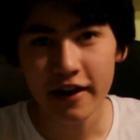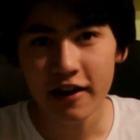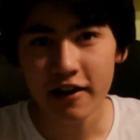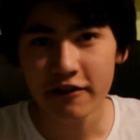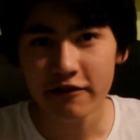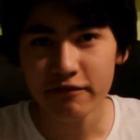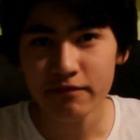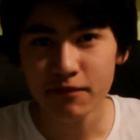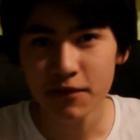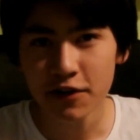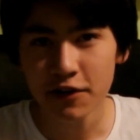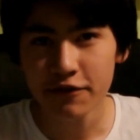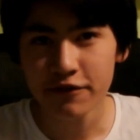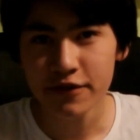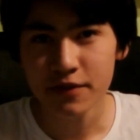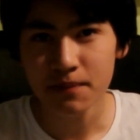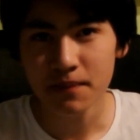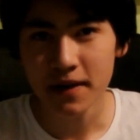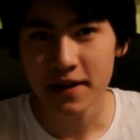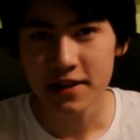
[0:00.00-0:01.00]
that I've
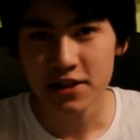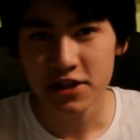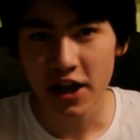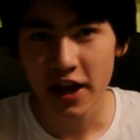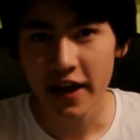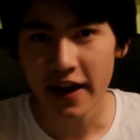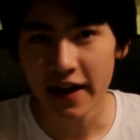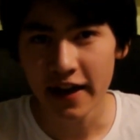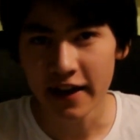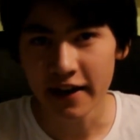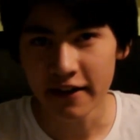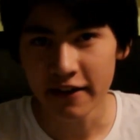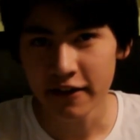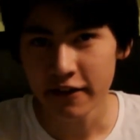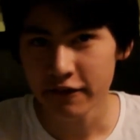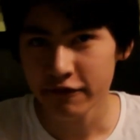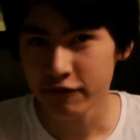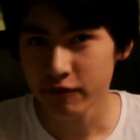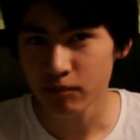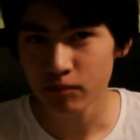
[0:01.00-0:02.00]
moved my chair
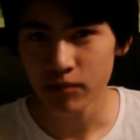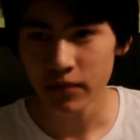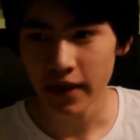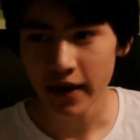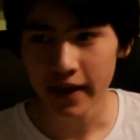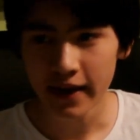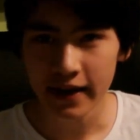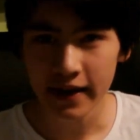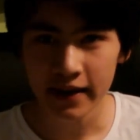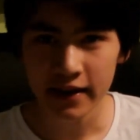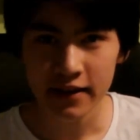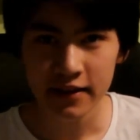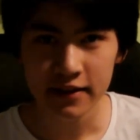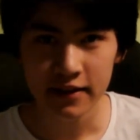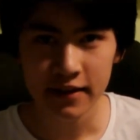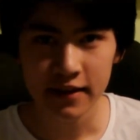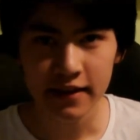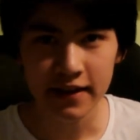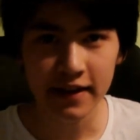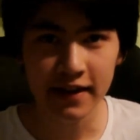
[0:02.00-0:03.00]
from there
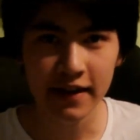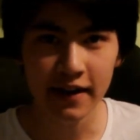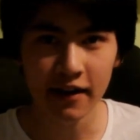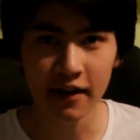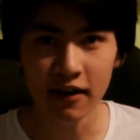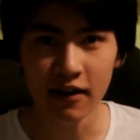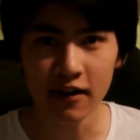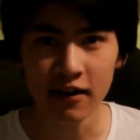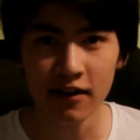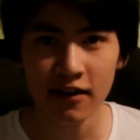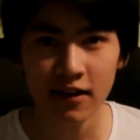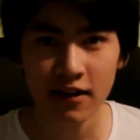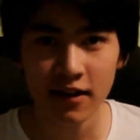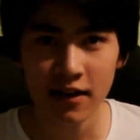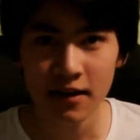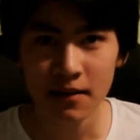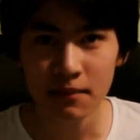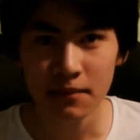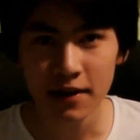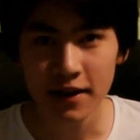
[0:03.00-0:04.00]
to here,
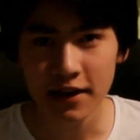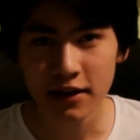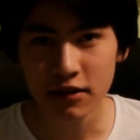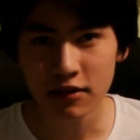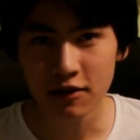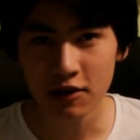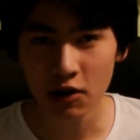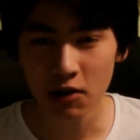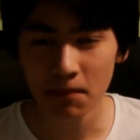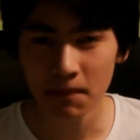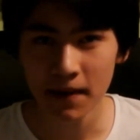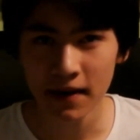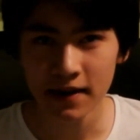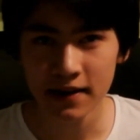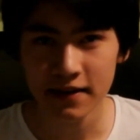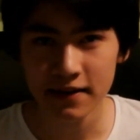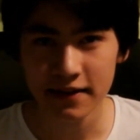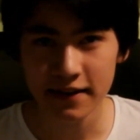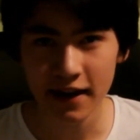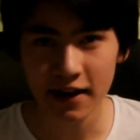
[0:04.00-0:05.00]
please
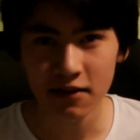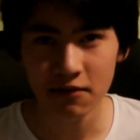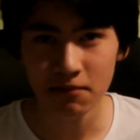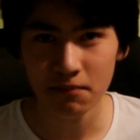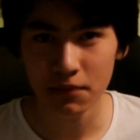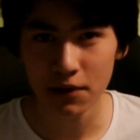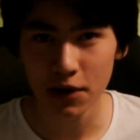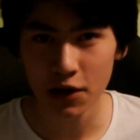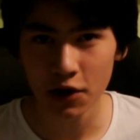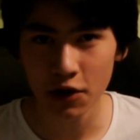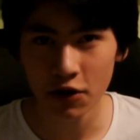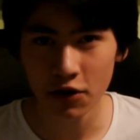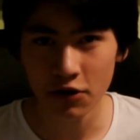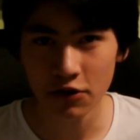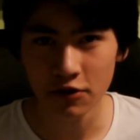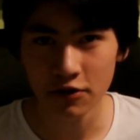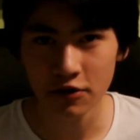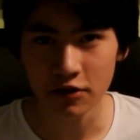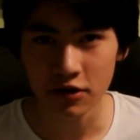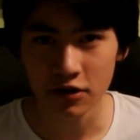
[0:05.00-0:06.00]
comment down
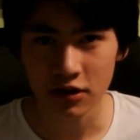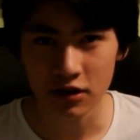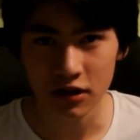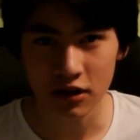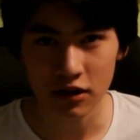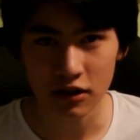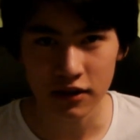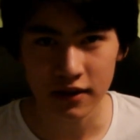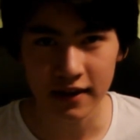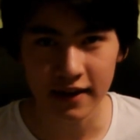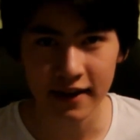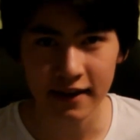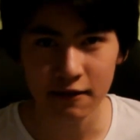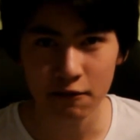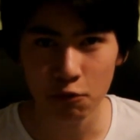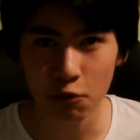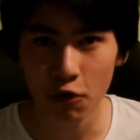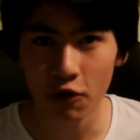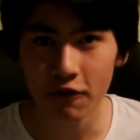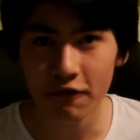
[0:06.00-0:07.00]
below to say
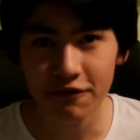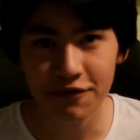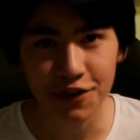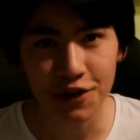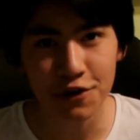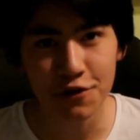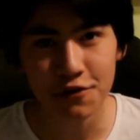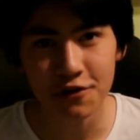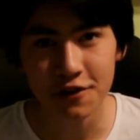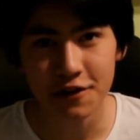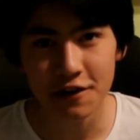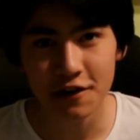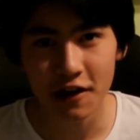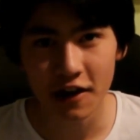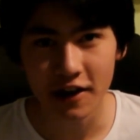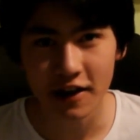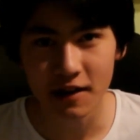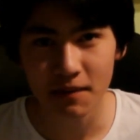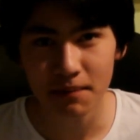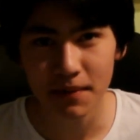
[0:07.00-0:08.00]
what view you
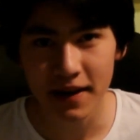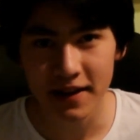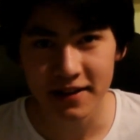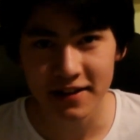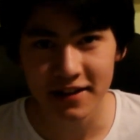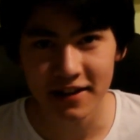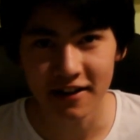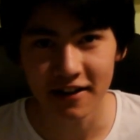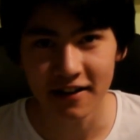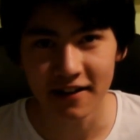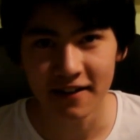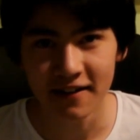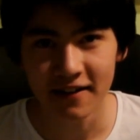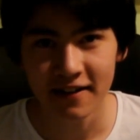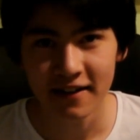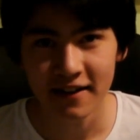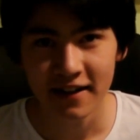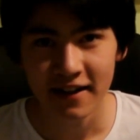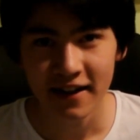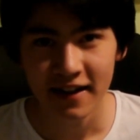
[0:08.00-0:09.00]
like better.
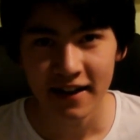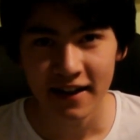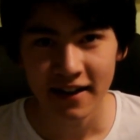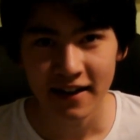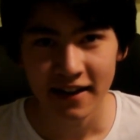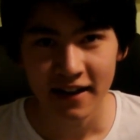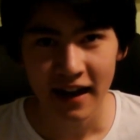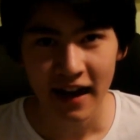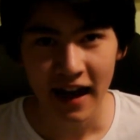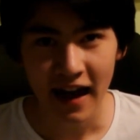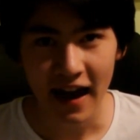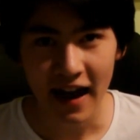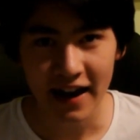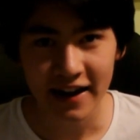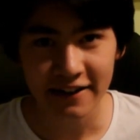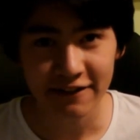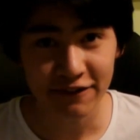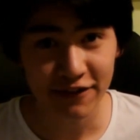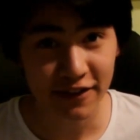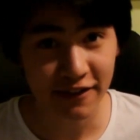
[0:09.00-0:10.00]

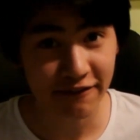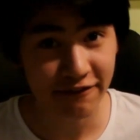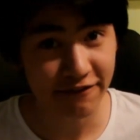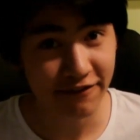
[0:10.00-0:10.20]
And for the